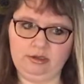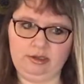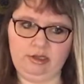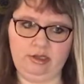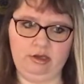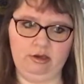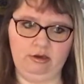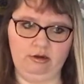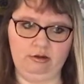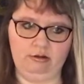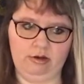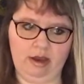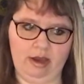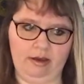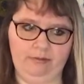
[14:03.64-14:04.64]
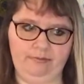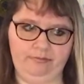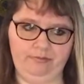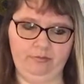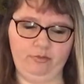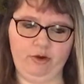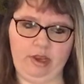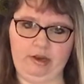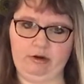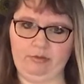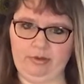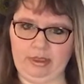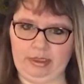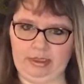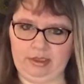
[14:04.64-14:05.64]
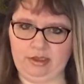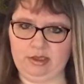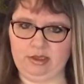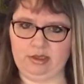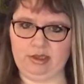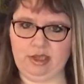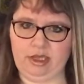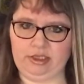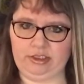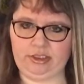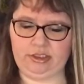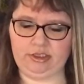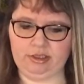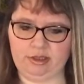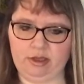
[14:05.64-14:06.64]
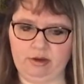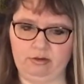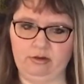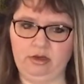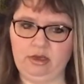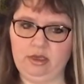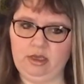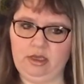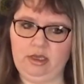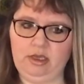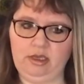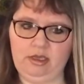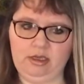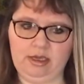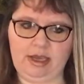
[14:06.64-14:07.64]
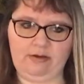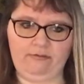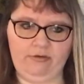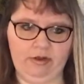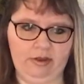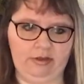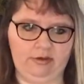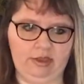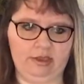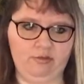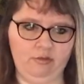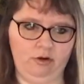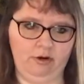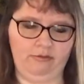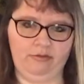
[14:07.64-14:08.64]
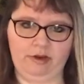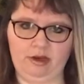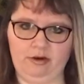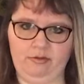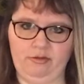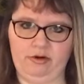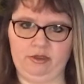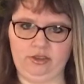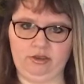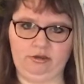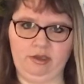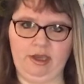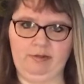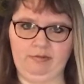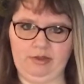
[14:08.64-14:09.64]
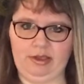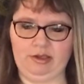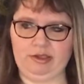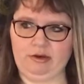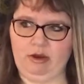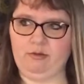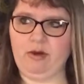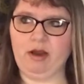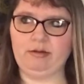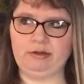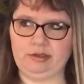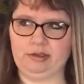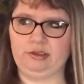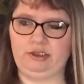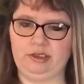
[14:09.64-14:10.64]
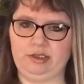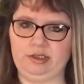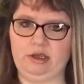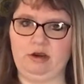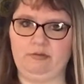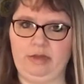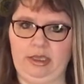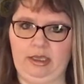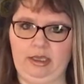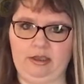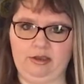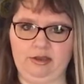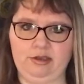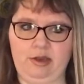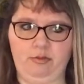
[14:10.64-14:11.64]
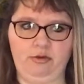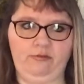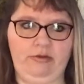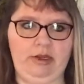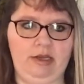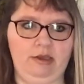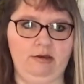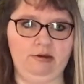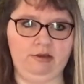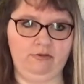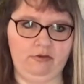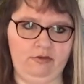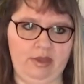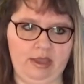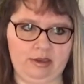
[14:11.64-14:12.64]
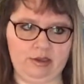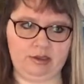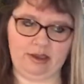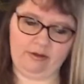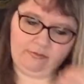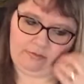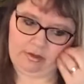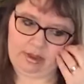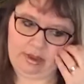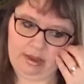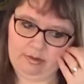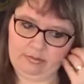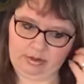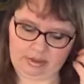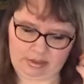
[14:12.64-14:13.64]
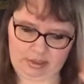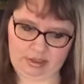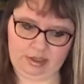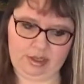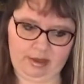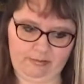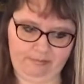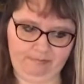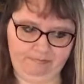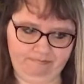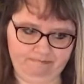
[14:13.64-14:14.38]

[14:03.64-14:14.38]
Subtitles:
to prayer blankets and such. So I feel like that's more of a commercial type thing. So I'll probably just start making separate videos for that stuff. But since I'm